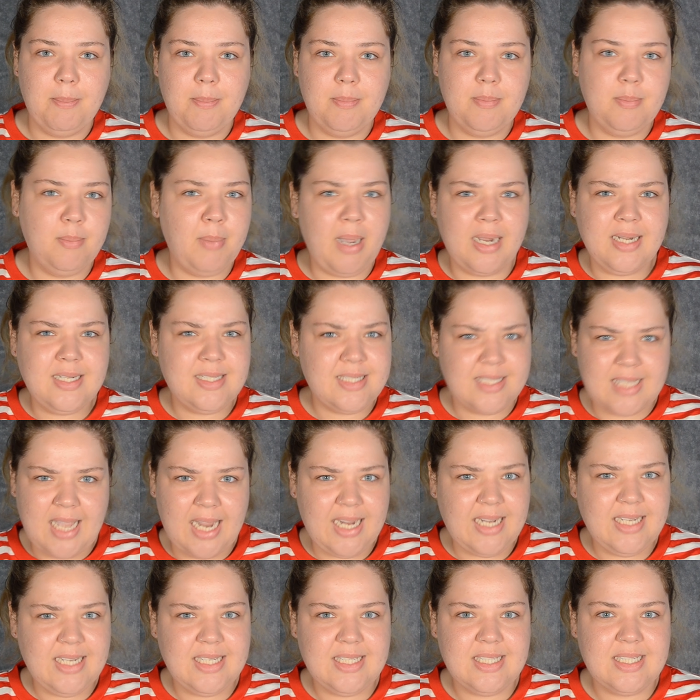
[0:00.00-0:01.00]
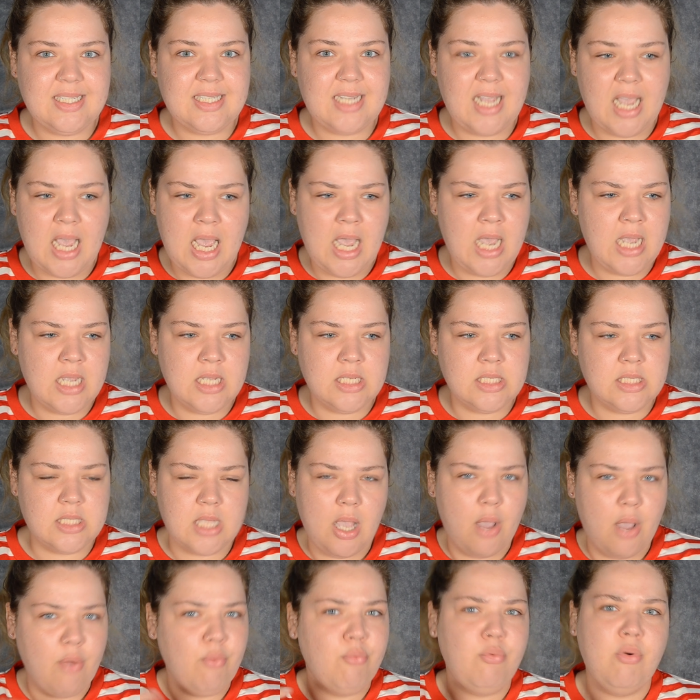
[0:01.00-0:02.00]
my taste
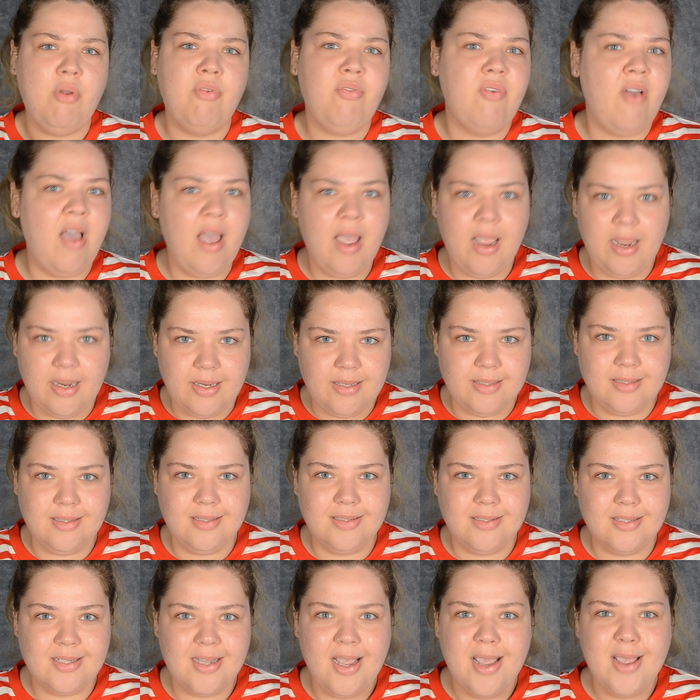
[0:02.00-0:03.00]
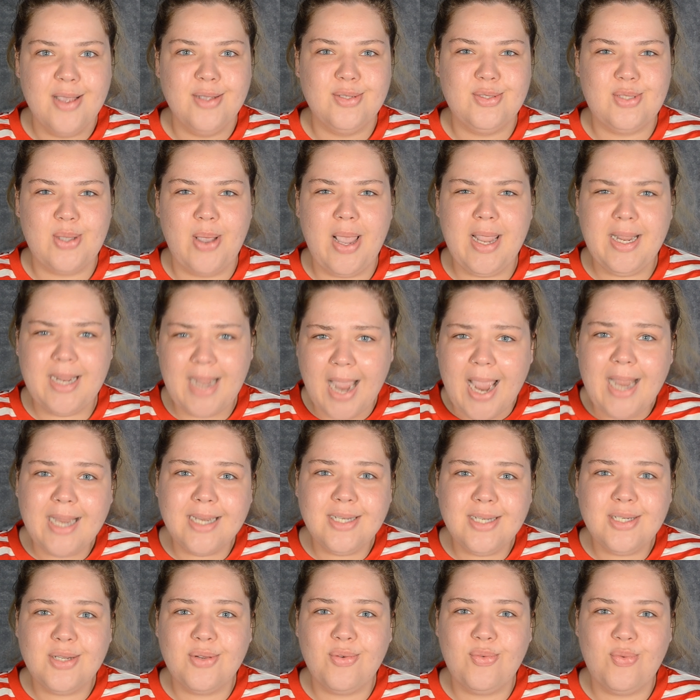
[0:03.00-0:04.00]
has refined. So I
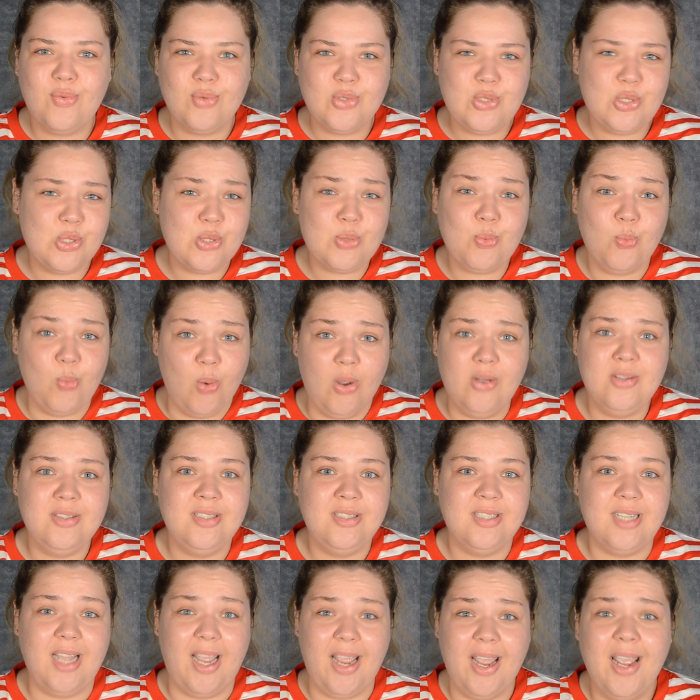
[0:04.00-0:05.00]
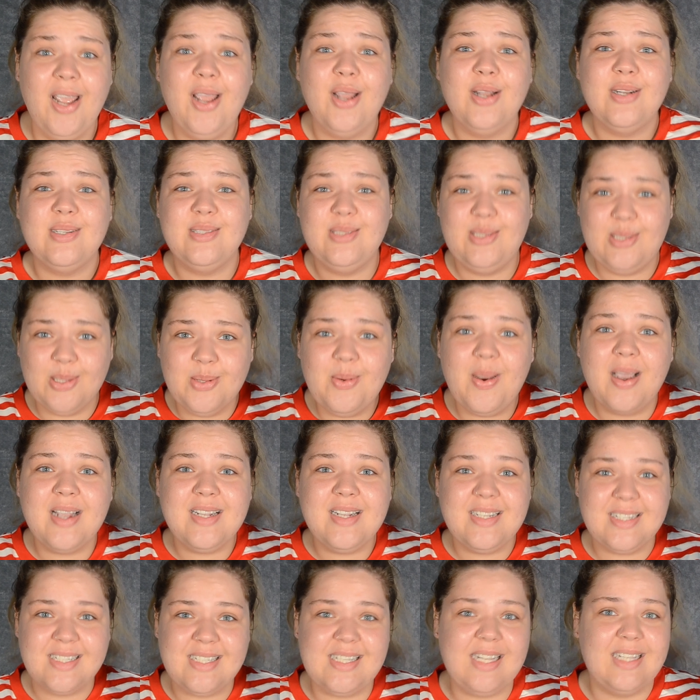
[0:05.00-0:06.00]
kind of just wonder, do
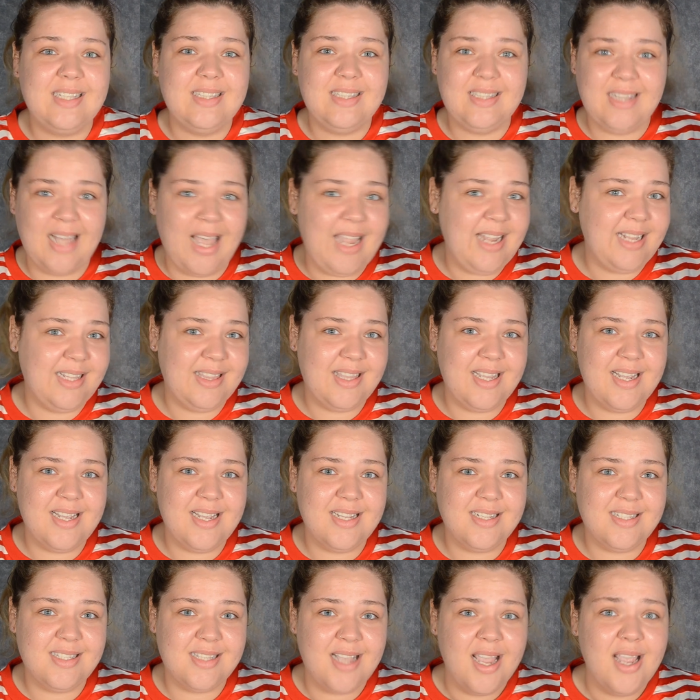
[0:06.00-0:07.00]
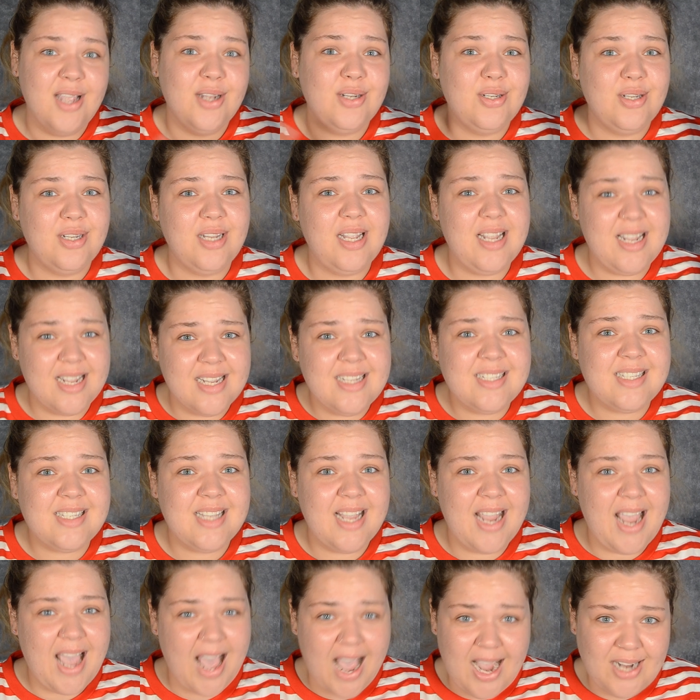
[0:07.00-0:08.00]
I still like this? Is
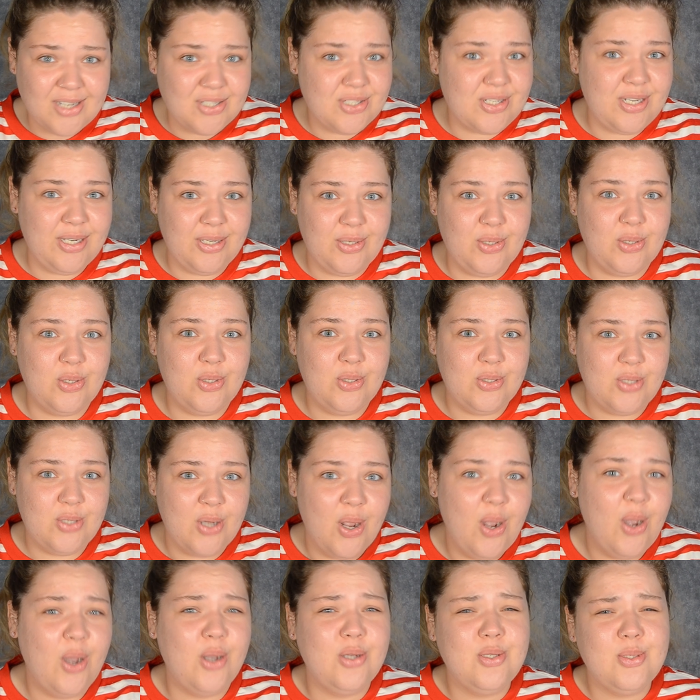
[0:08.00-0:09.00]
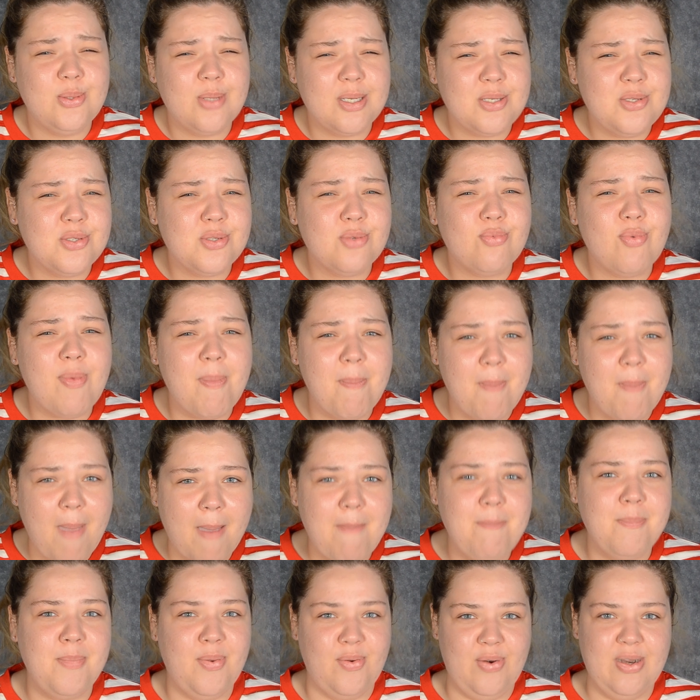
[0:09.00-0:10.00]
it actually good or do I just
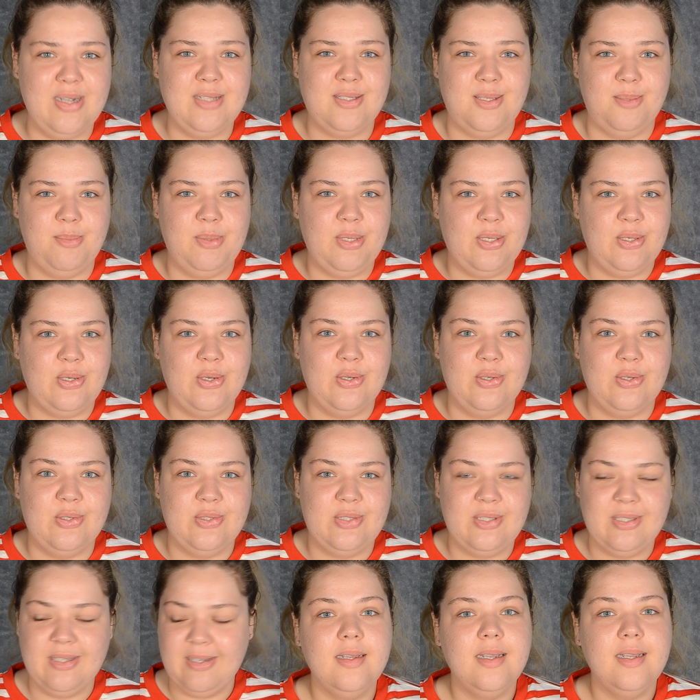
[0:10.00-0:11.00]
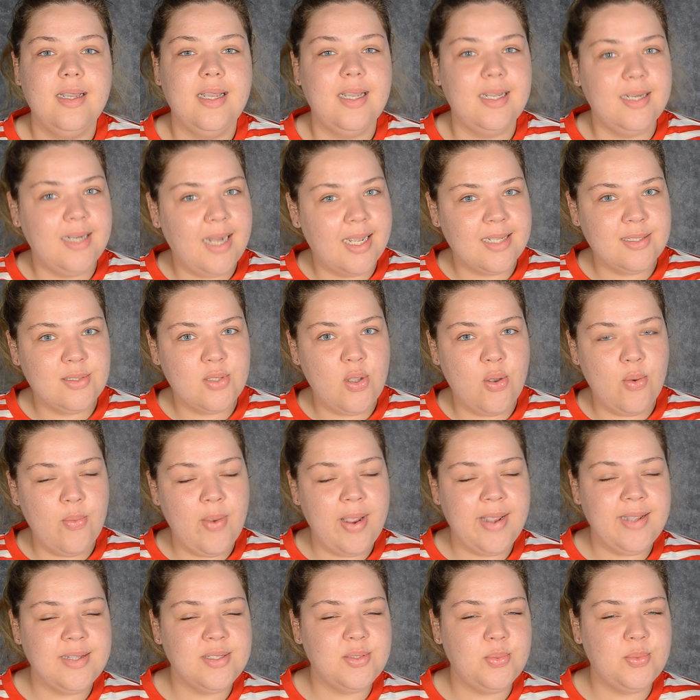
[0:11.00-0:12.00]
remember it to be good? And as
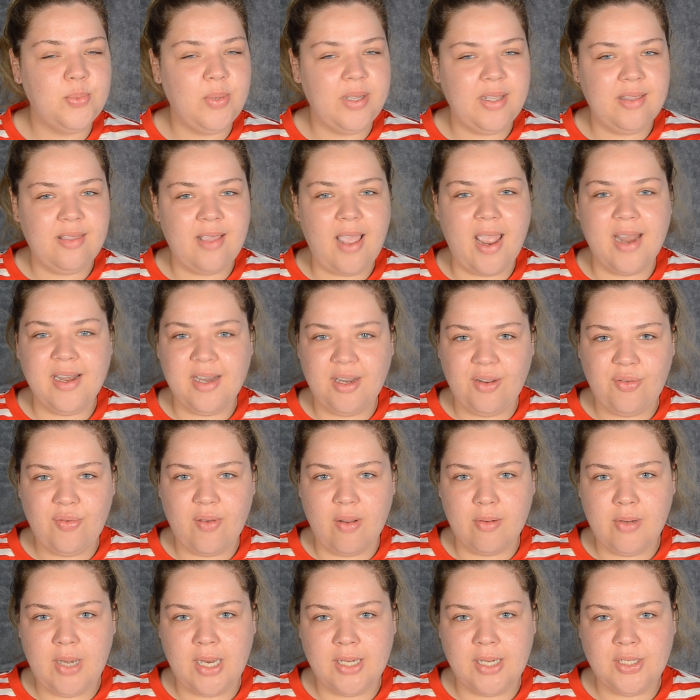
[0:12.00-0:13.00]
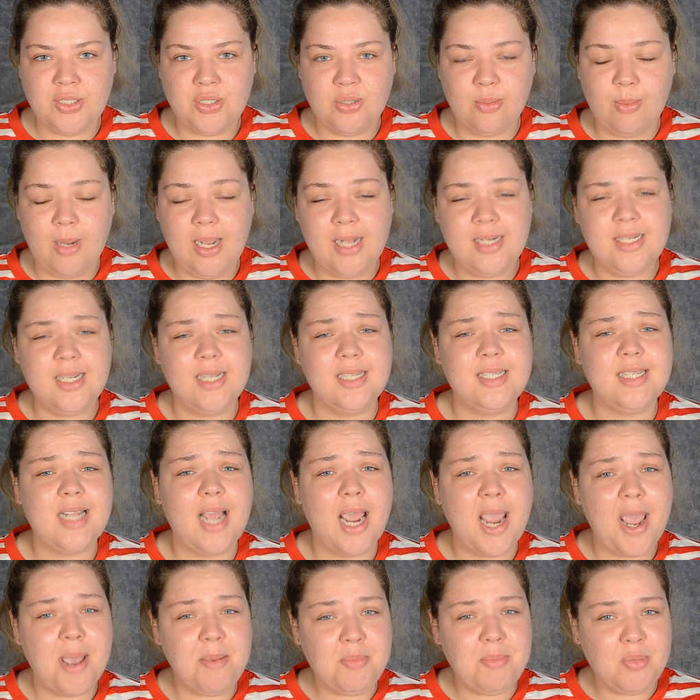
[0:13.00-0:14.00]
always with any foundation wear test,
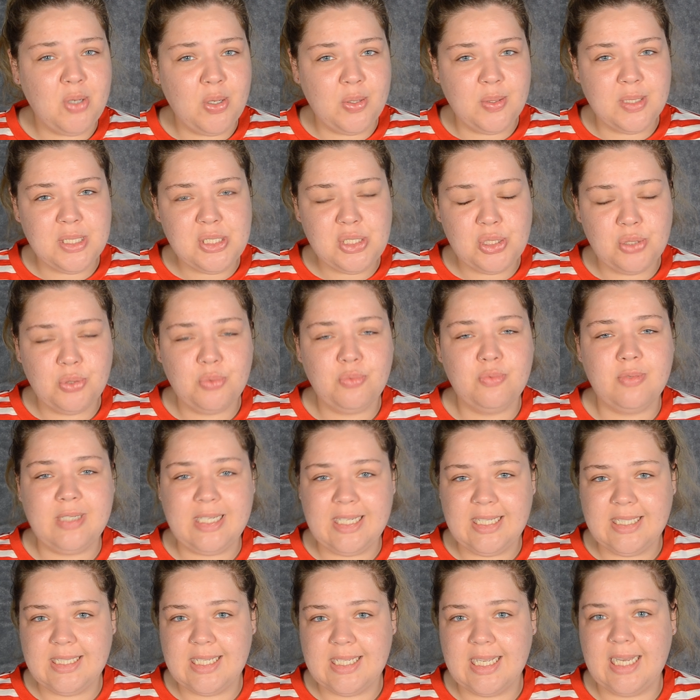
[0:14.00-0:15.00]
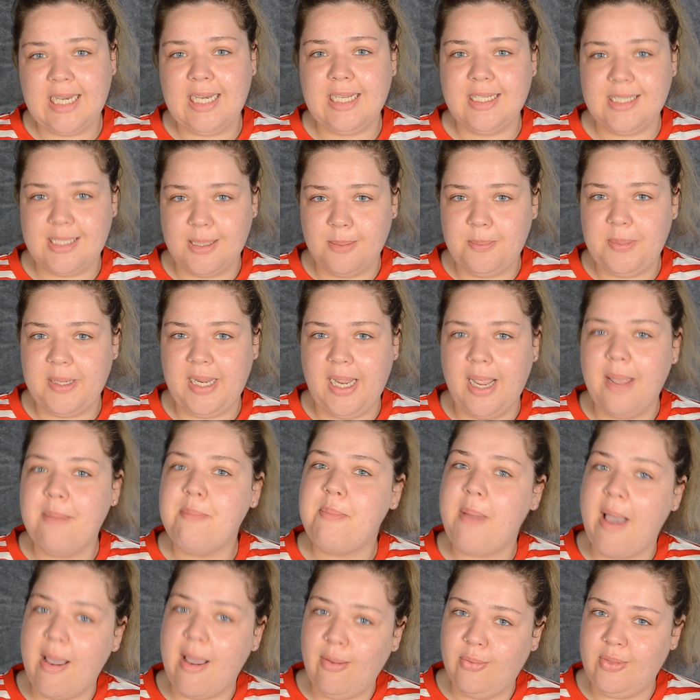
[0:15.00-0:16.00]
I am going to read a little bit
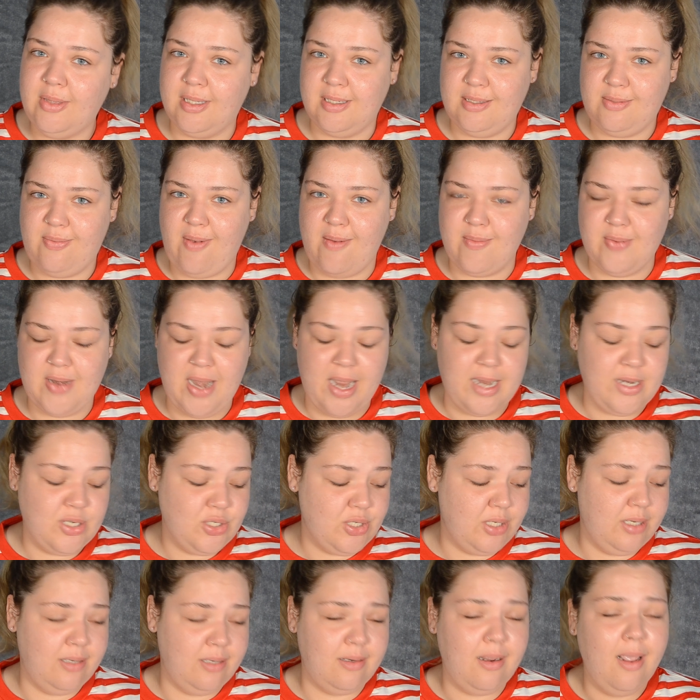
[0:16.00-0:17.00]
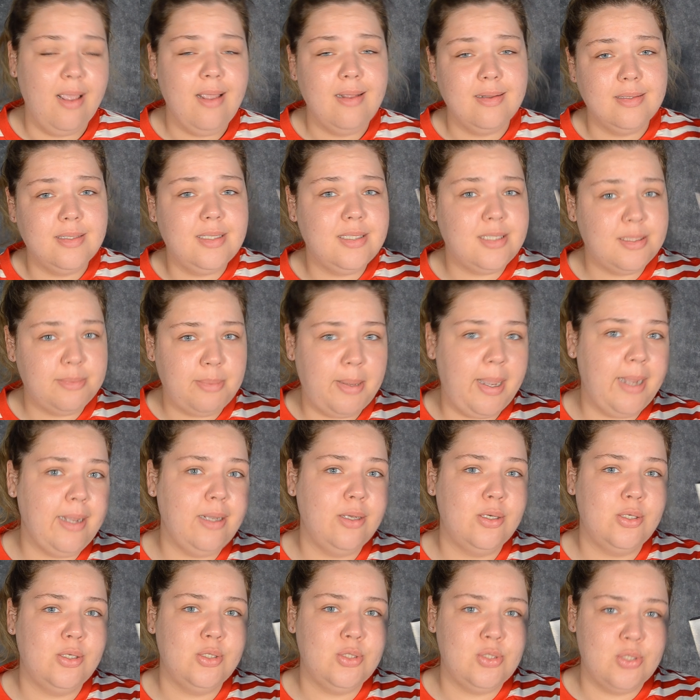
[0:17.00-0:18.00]
about this foundation,
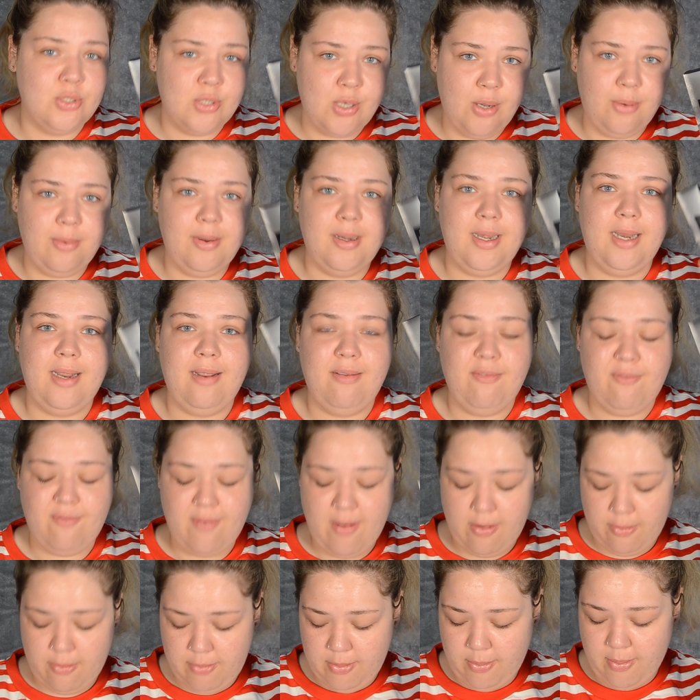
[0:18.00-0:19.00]
despite us knowing it very